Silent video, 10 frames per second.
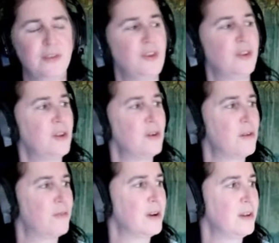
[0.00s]
Just look
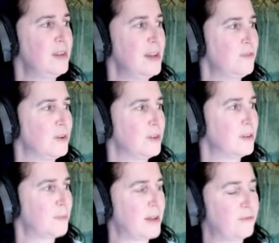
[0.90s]
over, see if there's a
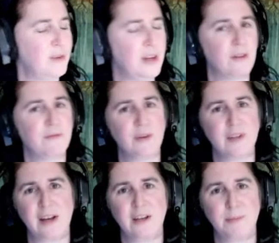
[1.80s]
spot free or if there's
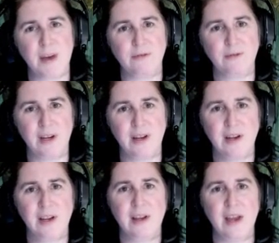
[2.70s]
not a spot free,
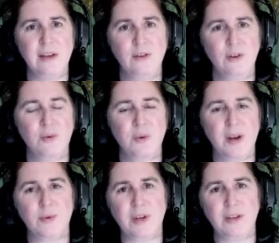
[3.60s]
and to know what
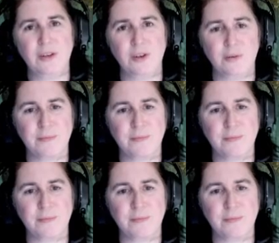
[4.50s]
I'm going to do.